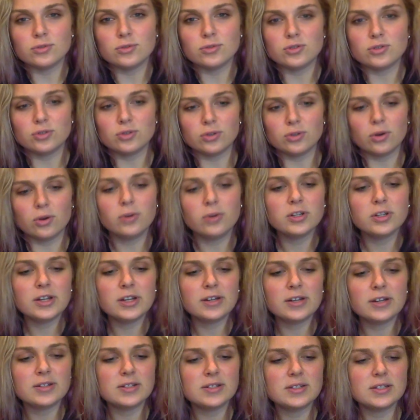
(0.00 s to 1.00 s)
do your own
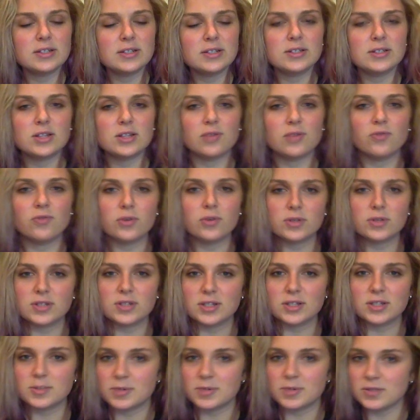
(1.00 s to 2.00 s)
analysis and
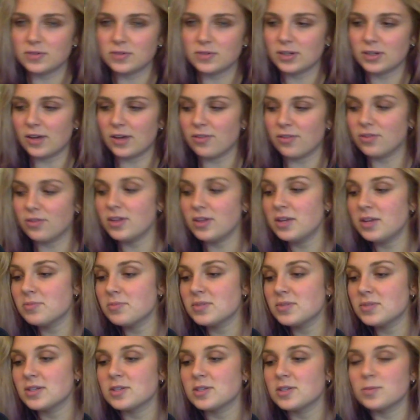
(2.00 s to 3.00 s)
focusing specifically on
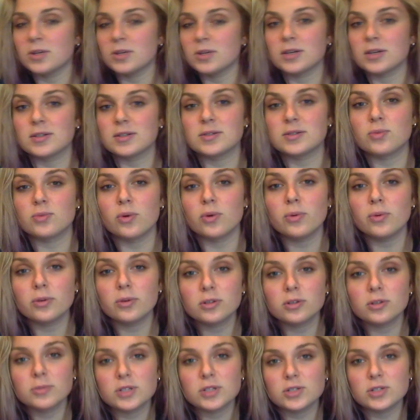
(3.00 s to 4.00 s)
themes is because what we're
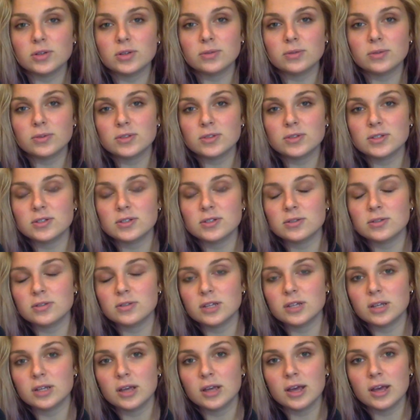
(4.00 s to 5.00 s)
going to be doing with this
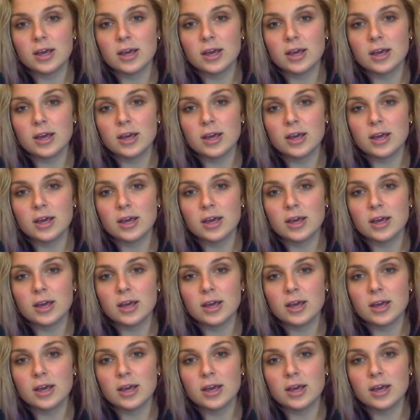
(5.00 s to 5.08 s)
unit